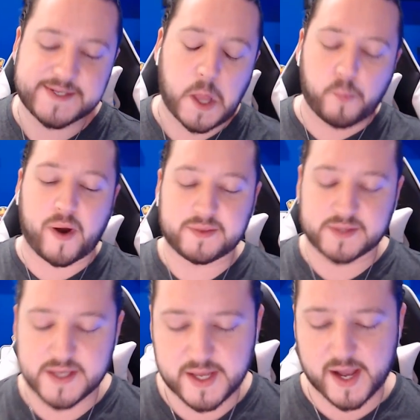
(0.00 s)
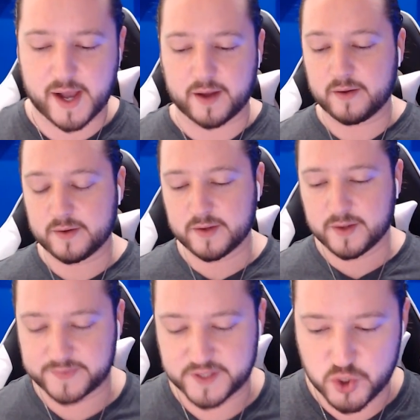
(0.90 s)
Celebrate the uh,
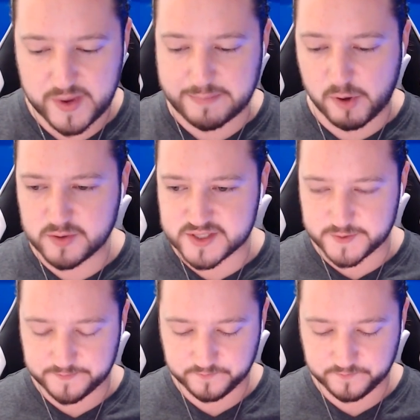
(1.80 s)
the new emotes.